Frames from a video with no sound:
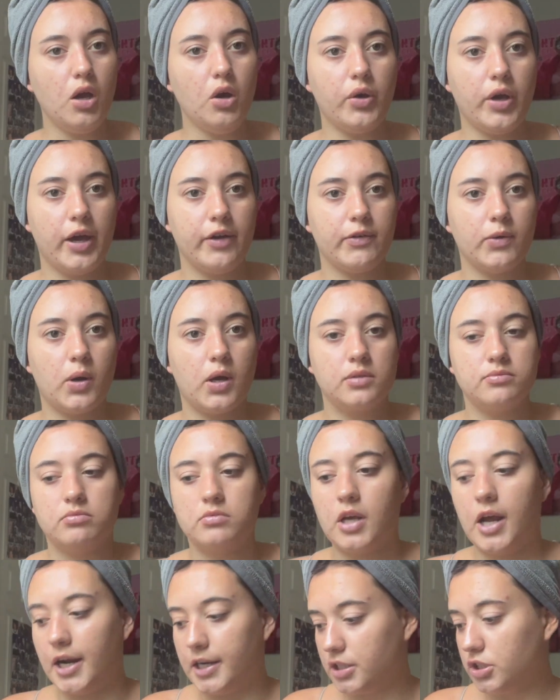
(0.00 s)
Okay,
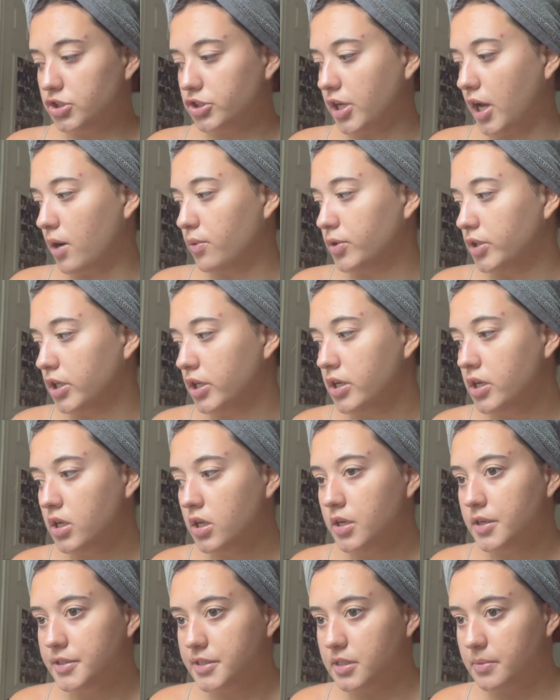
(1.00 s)
everyone, out of the shower,
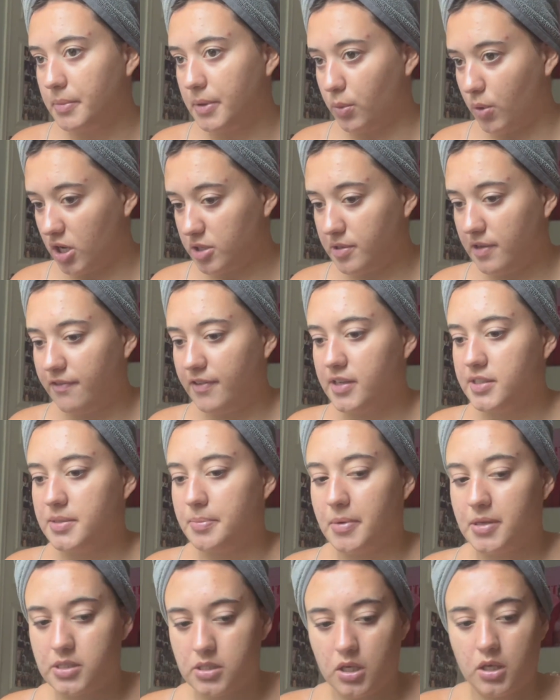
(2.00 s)
wash my face,
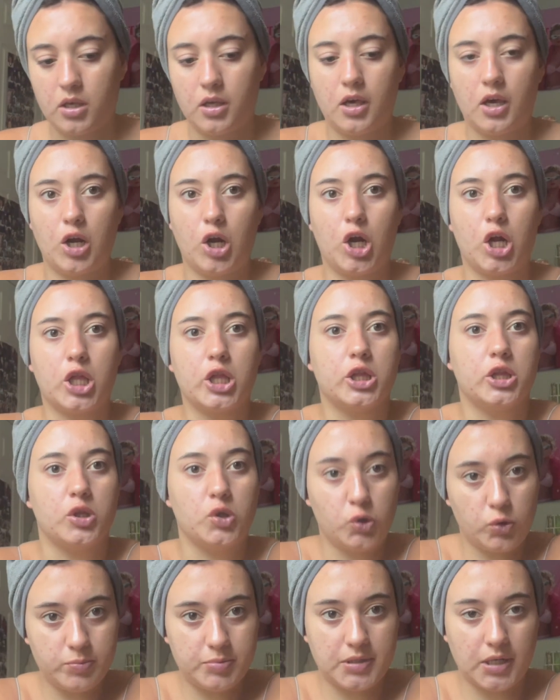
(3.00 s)
did my skincare,
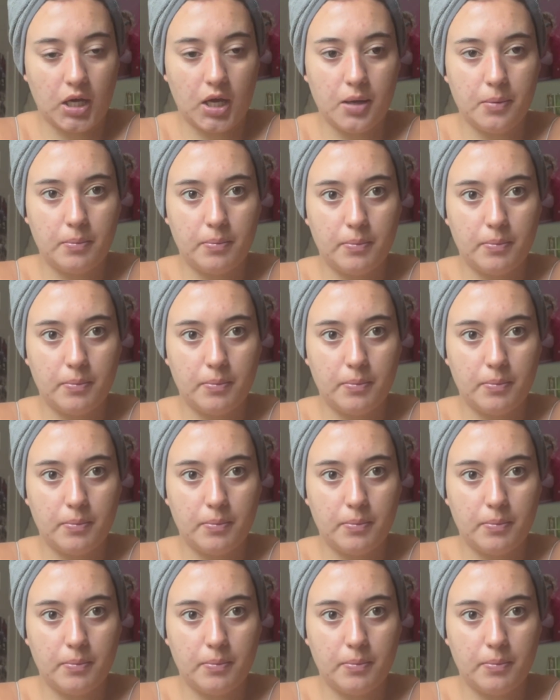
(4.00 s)
lubed up,